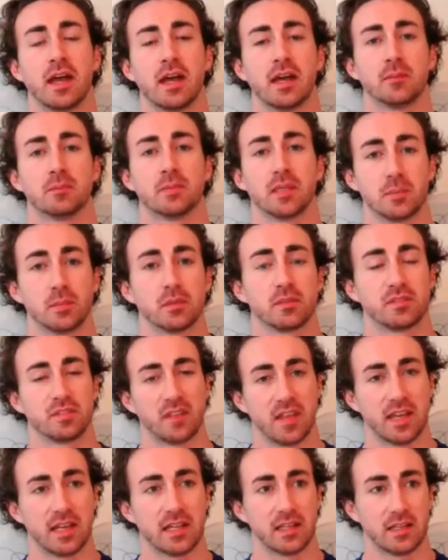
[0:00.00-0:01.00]
people
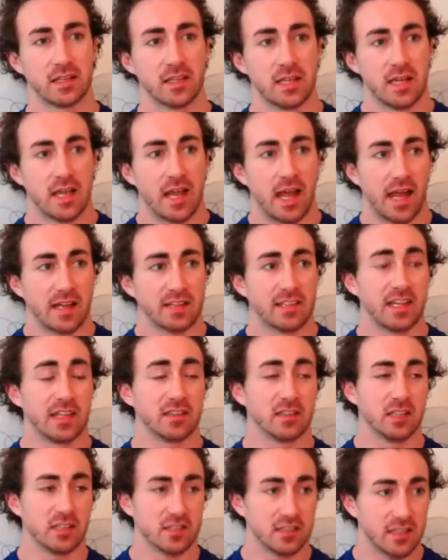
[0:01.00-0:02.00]
fail, and
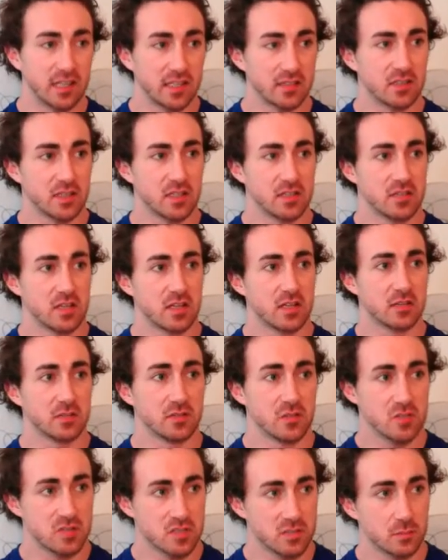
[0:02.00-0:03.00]
then and
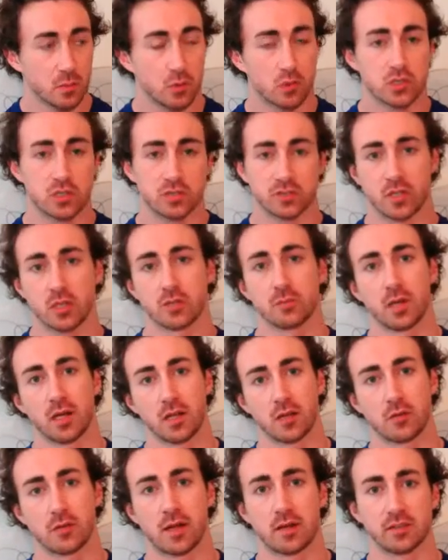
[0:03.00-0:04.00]
there's an emotional turmoil
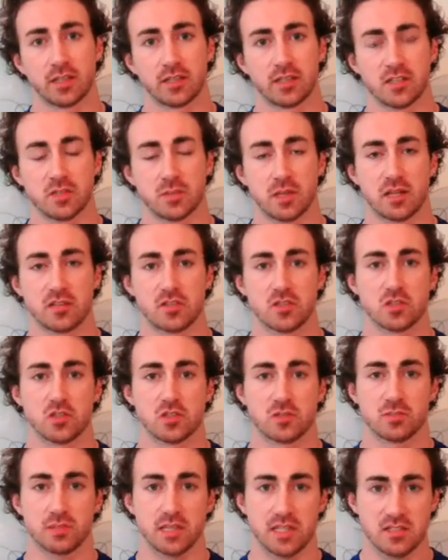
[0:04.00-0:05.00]
around that as well. So
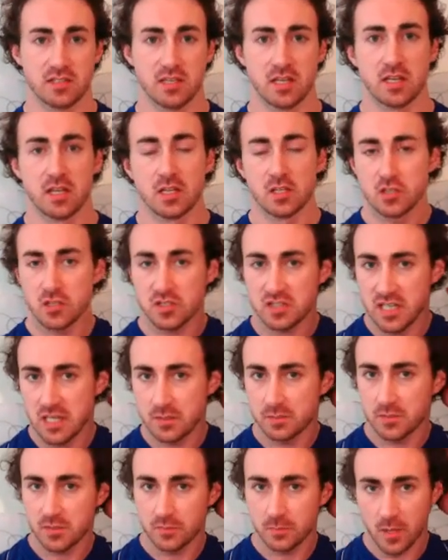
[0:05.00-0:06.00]
please
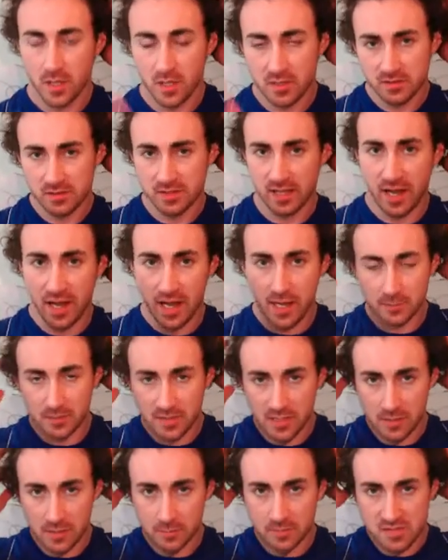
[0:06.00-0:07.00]
keep the mind calm,
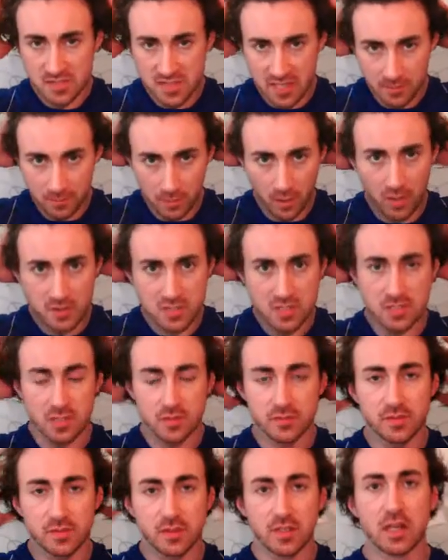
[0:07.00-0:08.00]
stay
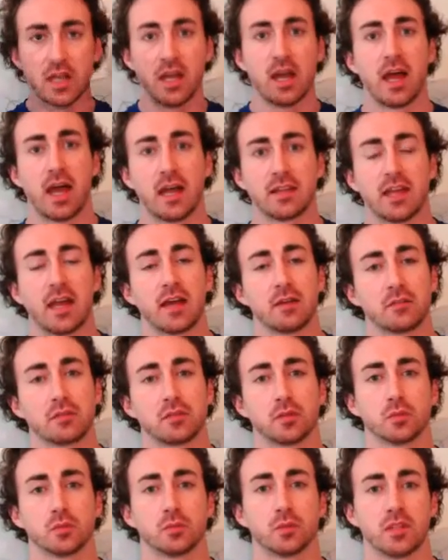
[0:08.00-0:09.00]
positive, and have
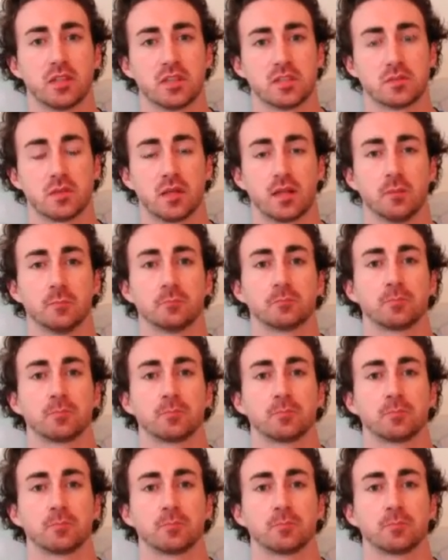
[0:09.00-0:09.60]
fun with it as well.